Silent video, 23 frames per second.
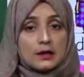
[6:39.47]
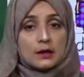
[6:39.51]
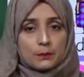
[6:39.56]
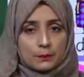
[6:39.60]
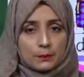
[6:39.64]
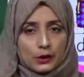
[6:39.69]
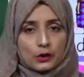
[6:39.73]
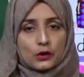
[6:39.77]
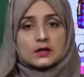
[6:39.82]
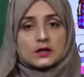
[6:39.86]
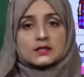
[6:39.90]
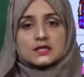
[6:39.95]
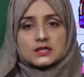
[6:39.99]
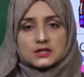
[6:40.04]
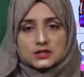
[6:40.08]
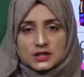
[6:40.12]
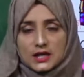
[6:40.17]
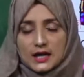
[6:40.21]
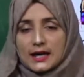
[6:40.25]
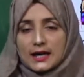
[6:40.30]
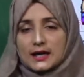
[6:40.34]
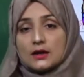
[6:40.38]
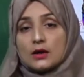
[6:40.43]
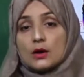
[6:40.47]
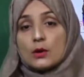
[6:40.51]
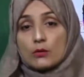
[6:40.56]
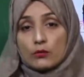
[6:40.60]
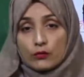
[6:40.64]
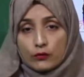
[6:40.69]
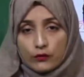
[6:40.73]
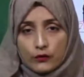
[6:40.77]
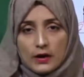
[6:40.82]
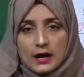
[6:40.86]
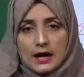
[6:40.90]
Because it can
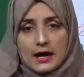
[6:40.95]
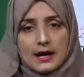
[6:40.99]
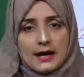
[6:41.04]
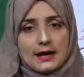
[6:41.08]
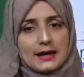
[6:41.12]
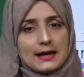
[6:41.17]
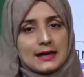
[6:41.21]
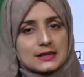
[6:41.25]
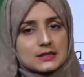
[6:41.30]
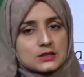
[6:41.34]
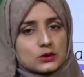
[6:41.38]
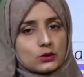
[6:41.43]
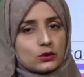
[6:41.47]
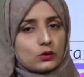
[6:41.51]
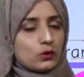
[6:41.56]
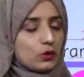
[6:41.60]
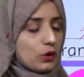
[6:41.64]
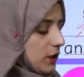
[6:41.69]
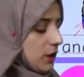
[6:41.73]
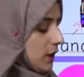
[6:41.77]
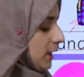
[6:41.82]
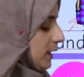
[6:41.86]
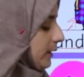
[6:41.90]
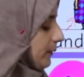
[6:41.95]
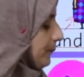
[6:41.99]
fly also. Okay,